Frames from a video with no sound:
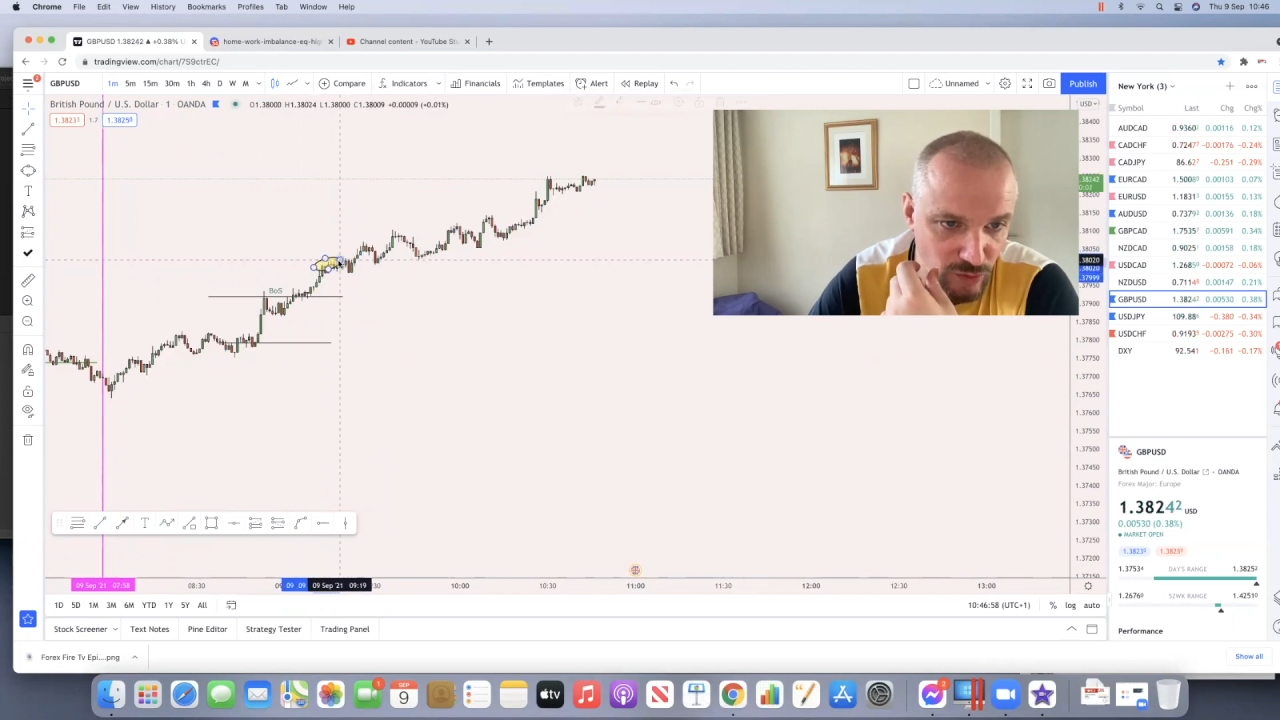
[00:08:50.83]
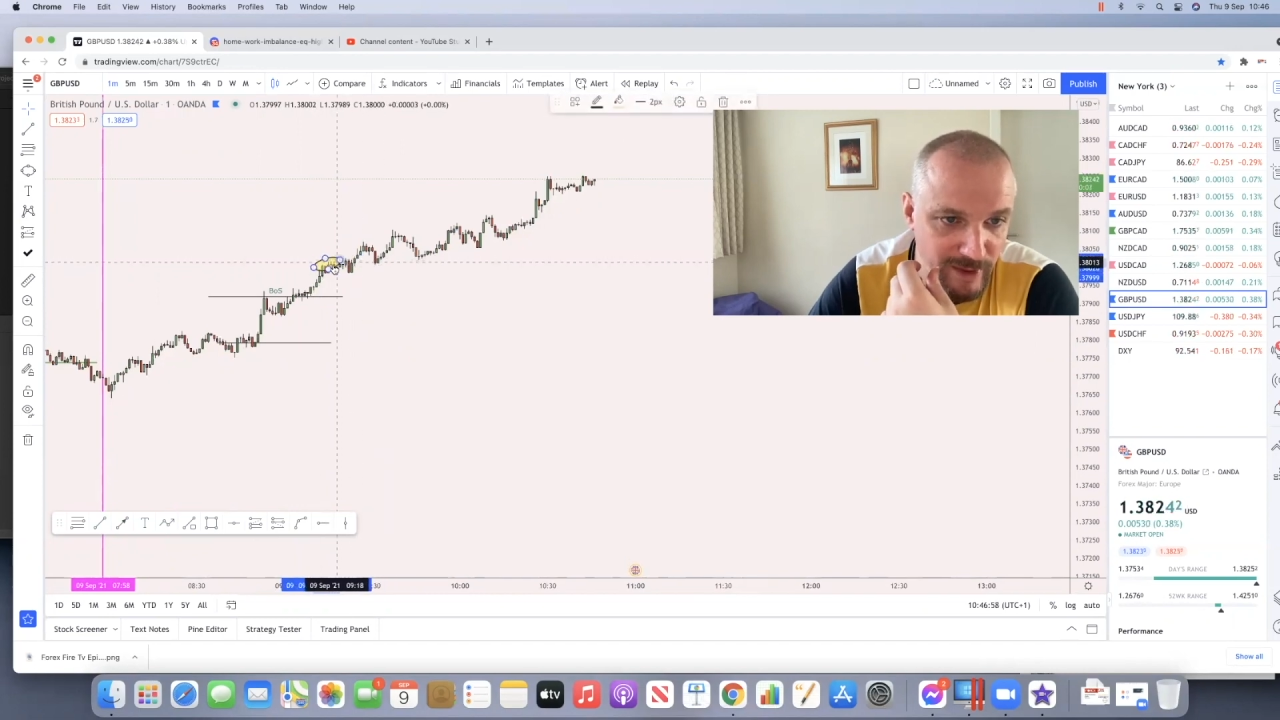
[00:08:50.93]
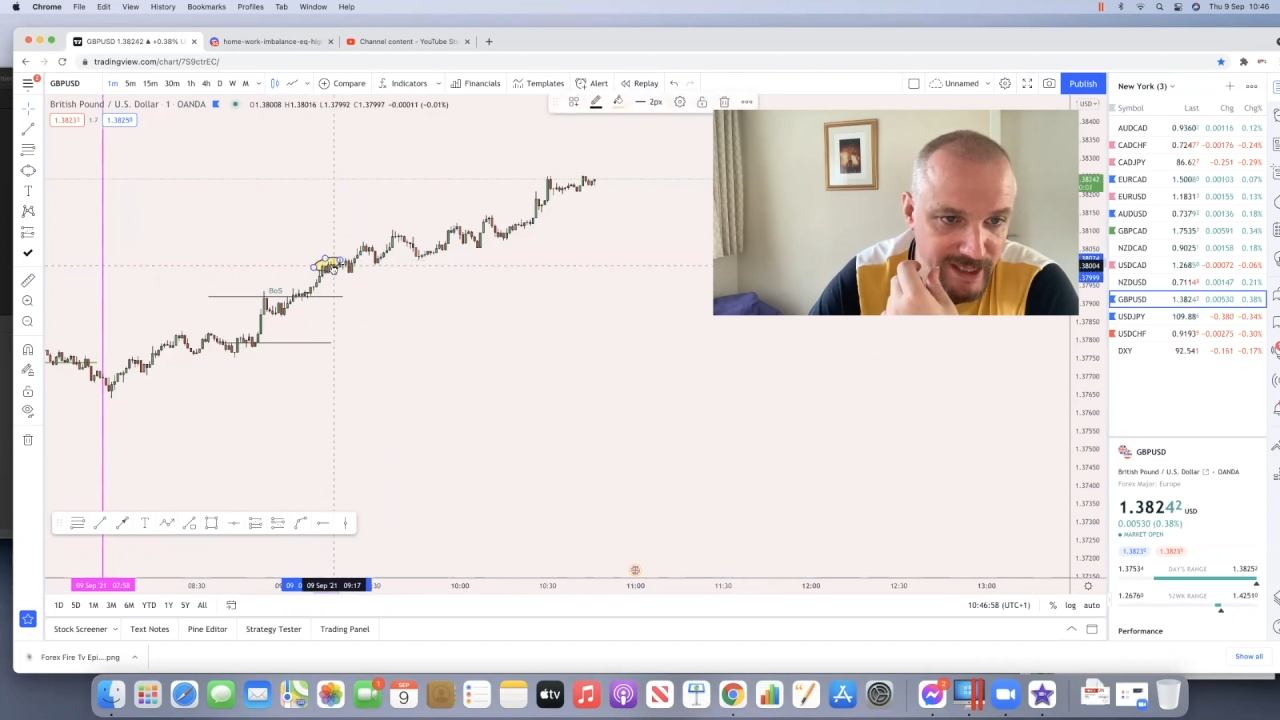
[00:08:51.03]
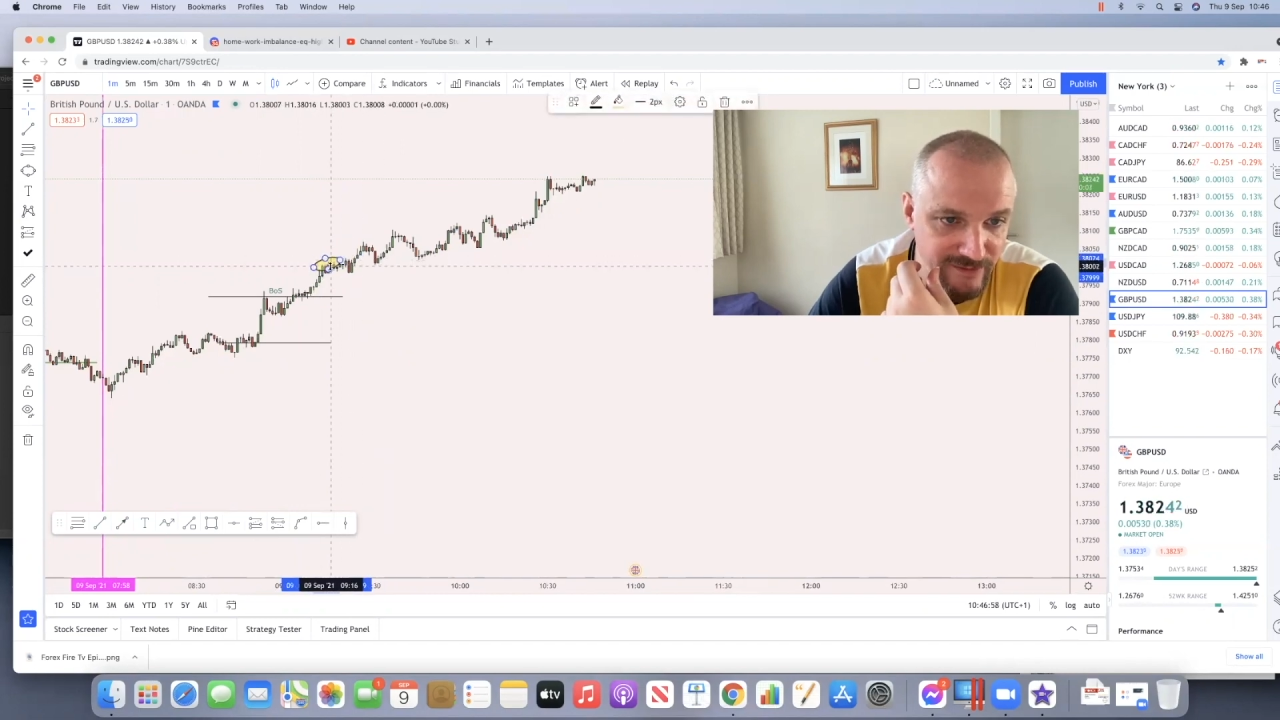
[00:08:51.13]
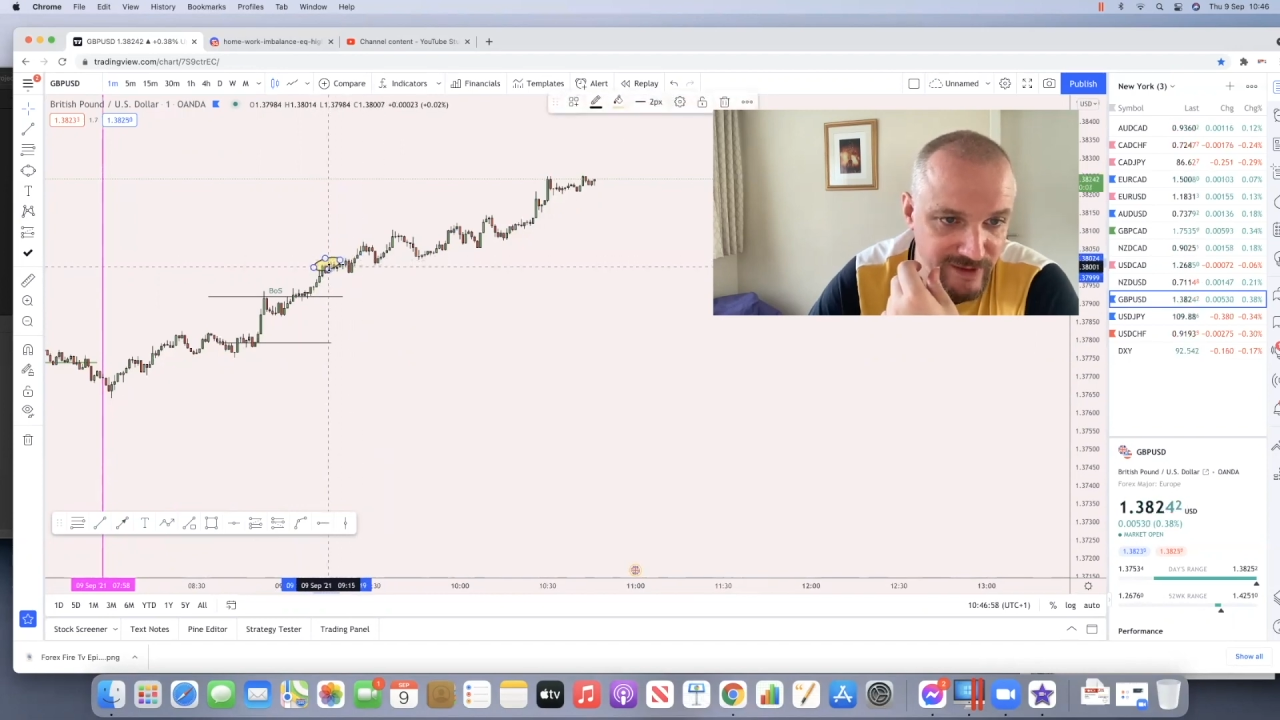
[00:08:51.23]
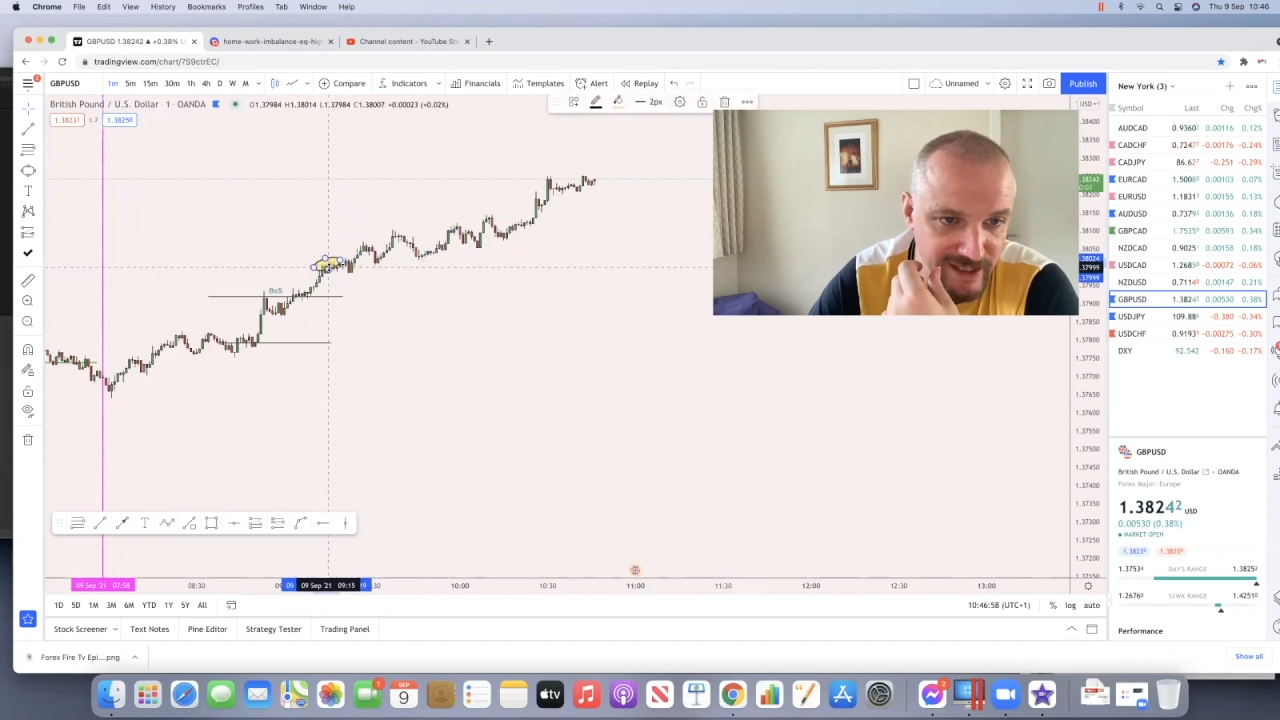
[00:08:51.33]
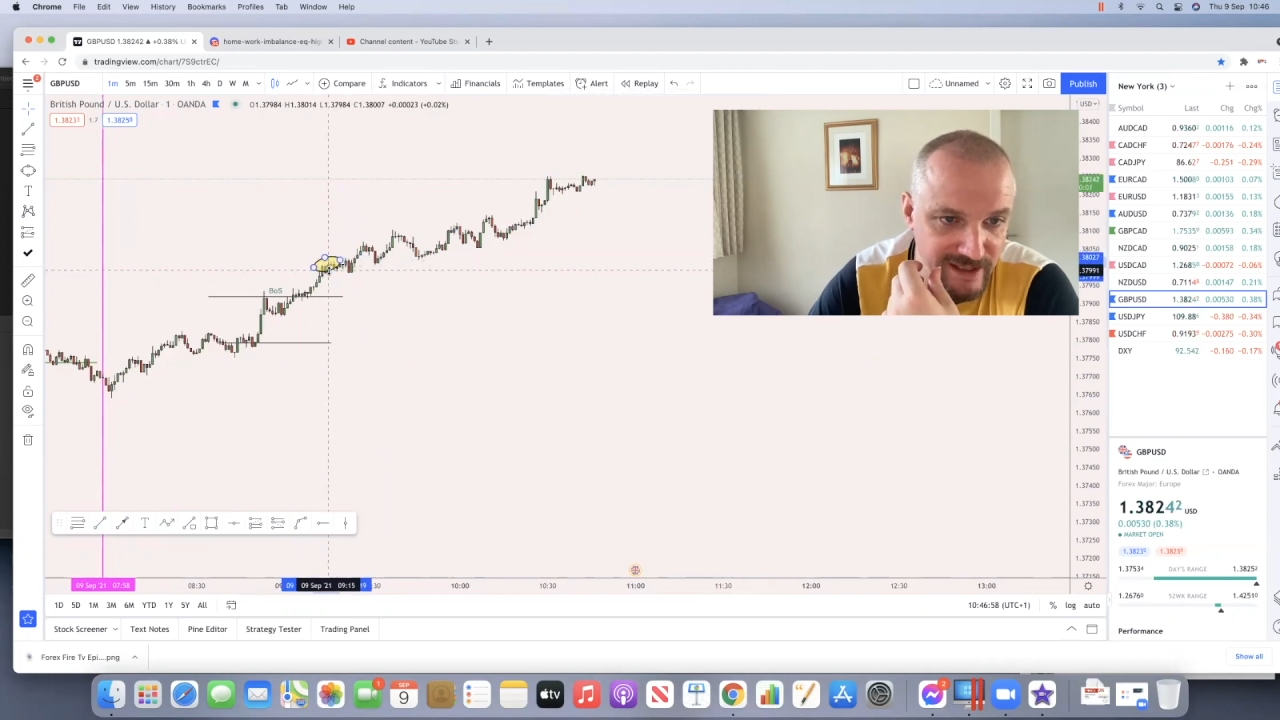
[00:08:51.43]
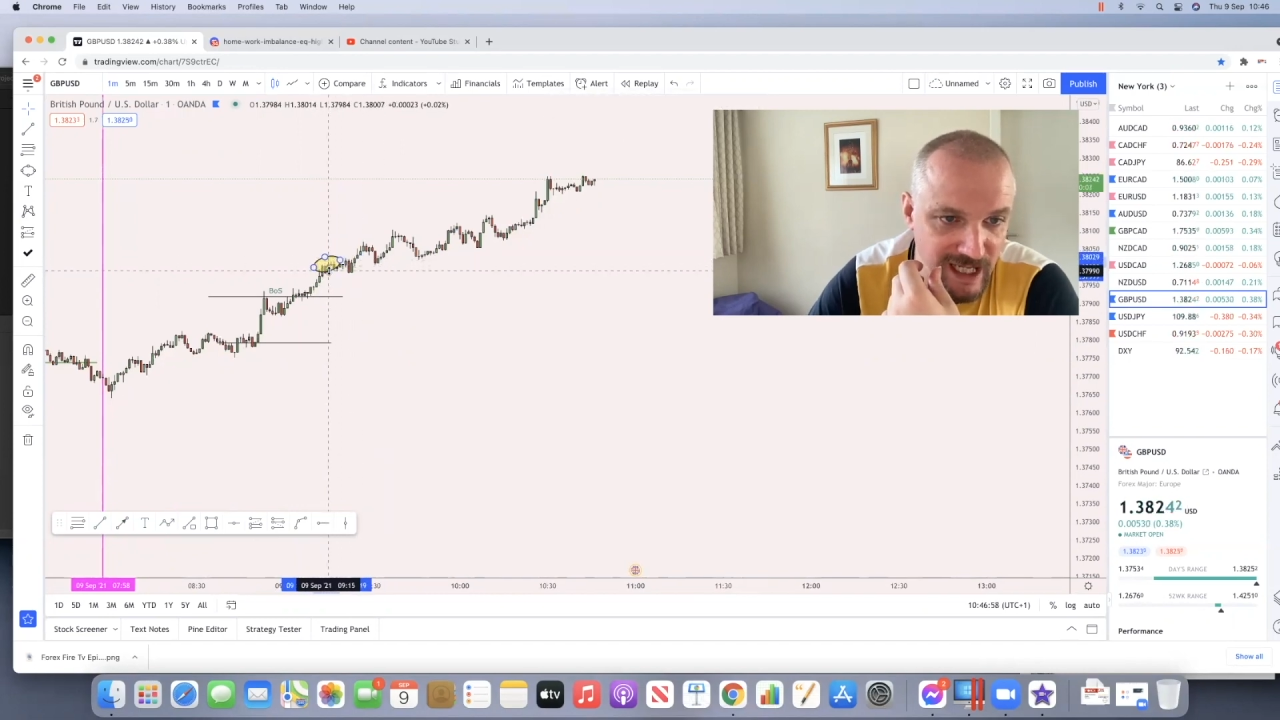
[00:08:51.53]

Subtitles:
many of these